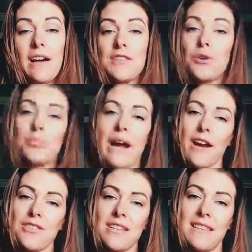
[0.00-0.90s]
So,
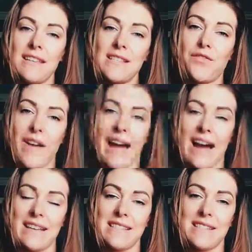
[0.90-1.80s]
prior to this
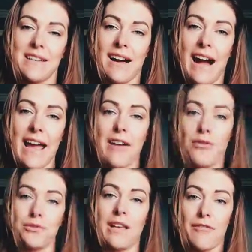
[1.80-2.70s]
fast, I have
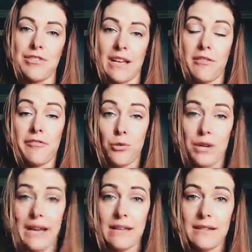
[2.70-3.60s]
only ever done
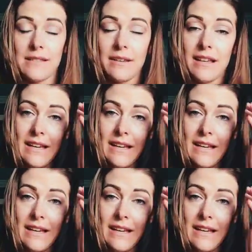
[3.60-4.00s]
48s.